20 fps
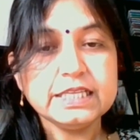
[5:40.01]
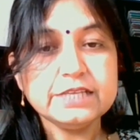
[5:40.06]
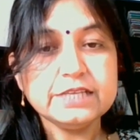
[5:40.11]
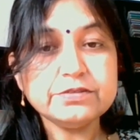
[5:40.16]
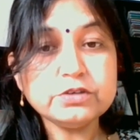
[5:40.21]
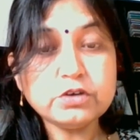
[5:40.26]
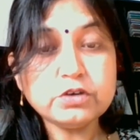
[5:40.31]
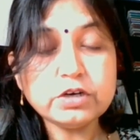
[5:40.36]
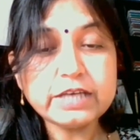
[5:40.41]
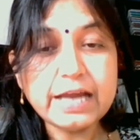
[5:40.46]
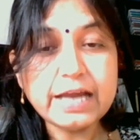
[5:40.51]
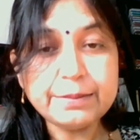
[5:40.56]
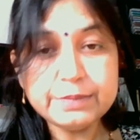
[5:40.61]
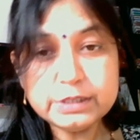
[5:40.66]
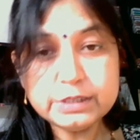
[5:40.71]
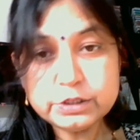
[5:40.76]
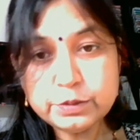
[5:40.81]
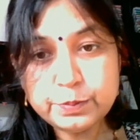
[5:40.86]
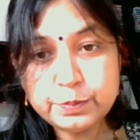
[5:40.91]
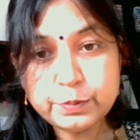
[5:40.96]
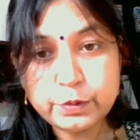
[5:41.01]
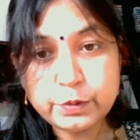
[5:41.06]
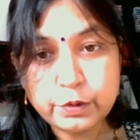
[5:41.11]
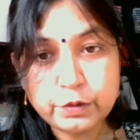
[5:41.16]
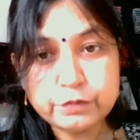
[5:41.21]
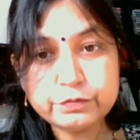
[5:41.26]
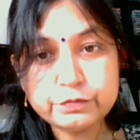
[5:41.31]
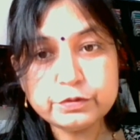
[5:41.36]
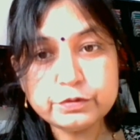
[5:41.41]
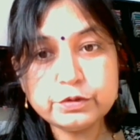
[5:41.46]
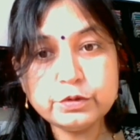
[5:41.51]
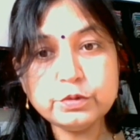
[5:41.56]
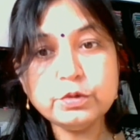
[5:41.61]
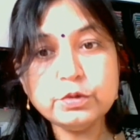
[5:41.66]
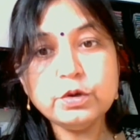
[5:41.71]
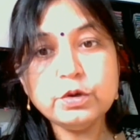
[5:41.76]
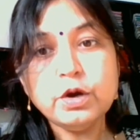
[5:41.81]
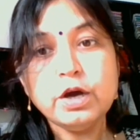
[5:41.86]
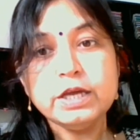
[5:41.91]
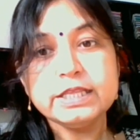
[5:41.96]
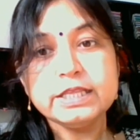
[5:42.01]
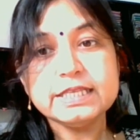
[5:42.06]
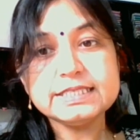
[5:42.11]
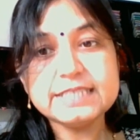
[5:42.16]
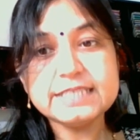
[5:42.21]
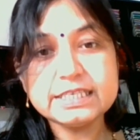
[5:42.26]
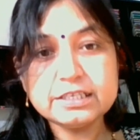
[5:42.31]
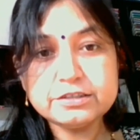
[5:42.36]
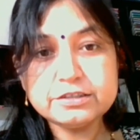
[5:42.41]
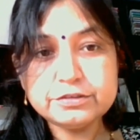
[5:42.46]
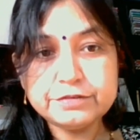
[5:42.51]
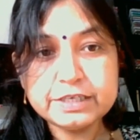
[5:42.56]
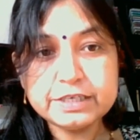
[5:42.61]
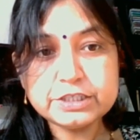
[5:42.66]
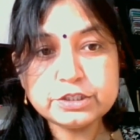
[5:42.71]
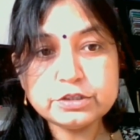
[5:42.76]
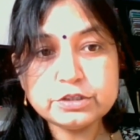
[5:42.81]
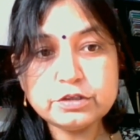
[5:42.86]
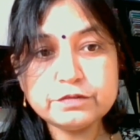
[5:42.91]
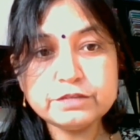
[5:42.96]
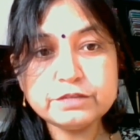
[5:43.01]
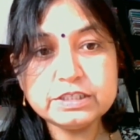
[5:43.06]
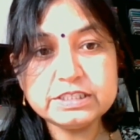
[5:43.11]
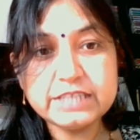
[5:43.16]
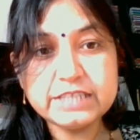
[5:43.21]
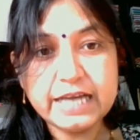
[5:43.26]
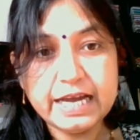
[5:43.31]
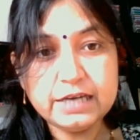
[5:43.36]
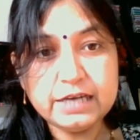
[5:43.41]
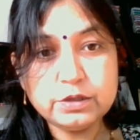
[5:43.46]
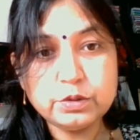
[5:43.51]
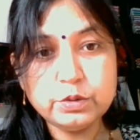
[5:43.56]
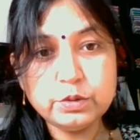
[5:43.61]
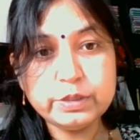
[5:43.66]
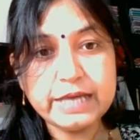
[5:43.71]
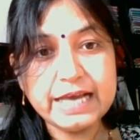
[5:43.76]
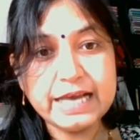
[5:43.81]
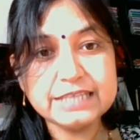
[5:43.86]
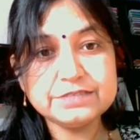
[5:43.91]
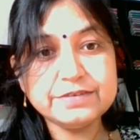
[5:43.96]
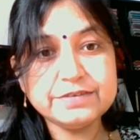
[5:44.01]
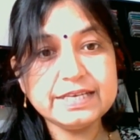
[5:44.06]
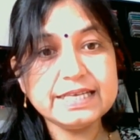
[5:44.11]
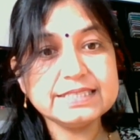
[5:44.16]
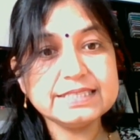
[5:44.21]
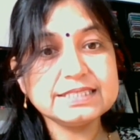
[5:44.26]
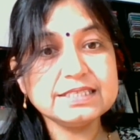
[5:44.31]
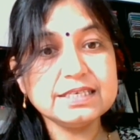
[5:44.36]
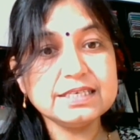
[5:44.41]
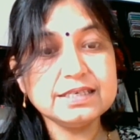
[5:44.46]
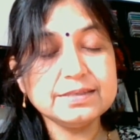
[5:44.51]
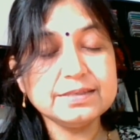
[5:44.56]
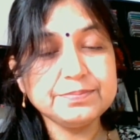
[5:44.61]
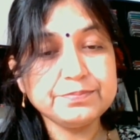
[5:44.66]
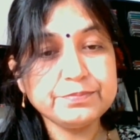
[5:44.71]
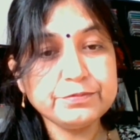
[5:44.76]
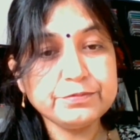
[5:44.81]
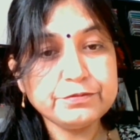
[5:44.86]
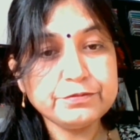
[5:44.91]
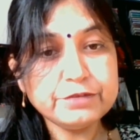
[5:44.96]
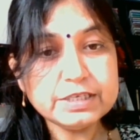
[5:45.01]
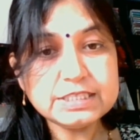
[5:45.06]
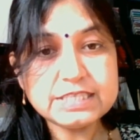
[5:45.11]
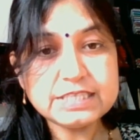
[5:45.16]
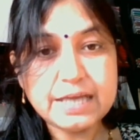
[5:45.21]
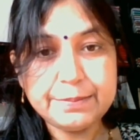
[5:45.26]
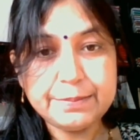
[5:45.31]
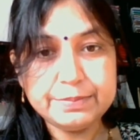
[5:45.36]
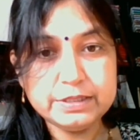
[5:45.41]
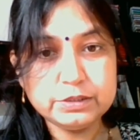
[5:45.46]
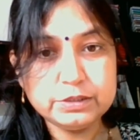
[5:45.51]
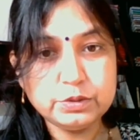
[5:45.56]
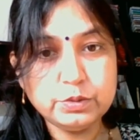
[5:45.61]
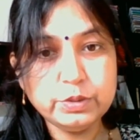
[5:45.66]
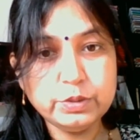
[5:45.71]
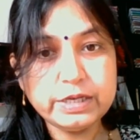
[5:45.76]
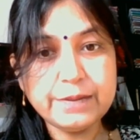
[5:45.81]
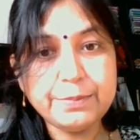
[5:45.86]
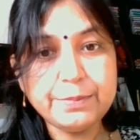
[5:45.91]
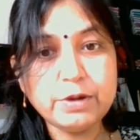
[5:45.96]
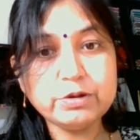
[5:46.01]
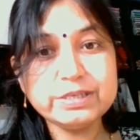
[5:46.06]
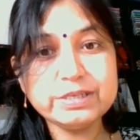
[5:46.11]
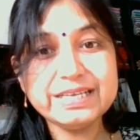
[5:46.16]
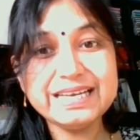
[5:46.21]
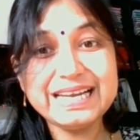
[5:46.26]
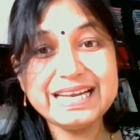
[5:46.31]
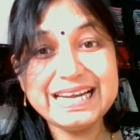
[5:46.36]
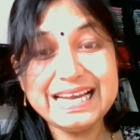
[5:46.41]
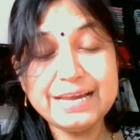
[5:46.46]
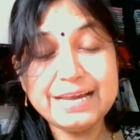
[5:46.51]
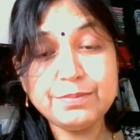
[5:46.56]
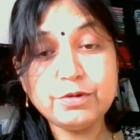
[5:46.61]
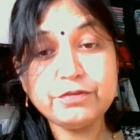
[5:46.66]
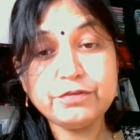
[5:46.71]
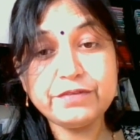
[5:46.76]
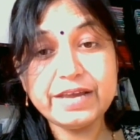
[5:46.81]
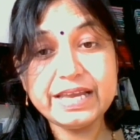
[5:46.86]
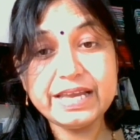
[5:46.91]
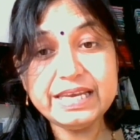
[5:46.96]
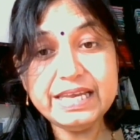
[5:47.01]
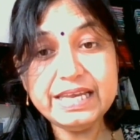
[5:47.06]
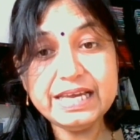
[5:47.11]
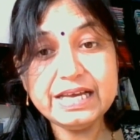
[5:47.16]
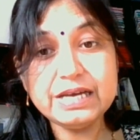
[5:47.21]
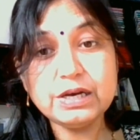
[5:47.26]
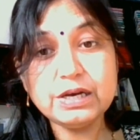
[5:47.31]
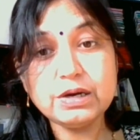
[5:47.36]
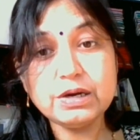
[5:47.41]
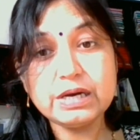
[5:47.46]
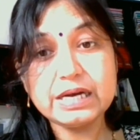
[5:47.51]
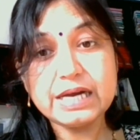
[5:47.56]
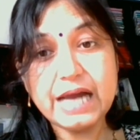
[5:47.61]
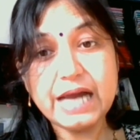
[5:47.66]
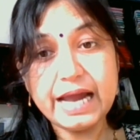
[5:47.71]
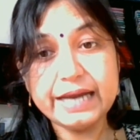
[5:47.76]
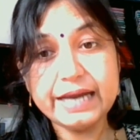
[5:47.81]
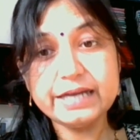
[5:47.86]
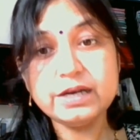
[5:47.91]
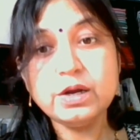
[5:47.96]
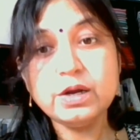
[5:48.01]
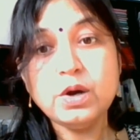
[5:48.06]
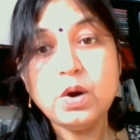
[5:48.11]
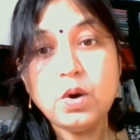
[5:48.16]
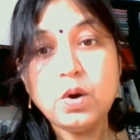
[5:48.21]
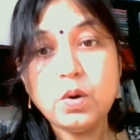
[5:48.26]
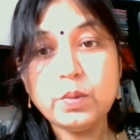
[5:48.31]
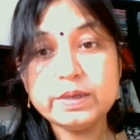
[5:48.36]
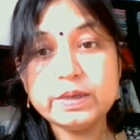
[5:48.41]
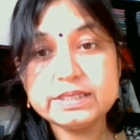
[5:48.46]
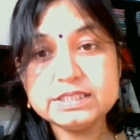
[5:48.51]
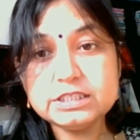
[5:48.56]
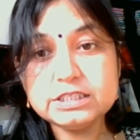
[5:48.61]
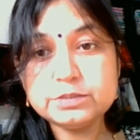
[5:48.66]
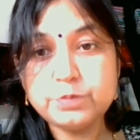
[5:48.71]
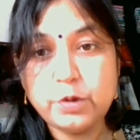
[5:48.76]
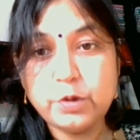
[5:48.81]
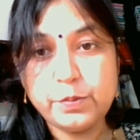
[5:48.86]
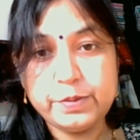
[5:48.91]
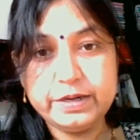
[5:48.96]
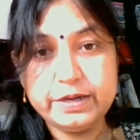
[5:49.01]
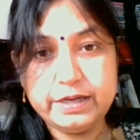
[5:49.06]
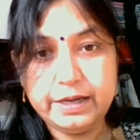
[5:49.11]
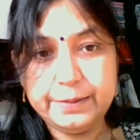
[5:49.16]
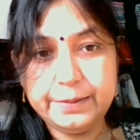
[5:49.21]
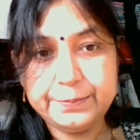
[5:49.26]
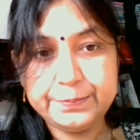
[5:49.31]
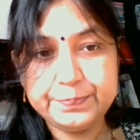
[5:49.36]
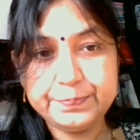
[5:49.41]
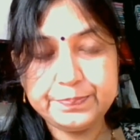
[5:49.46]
They were not able to prove to the satisfaction of the trial court as well as the first appellate court about their claim of any kind over this property.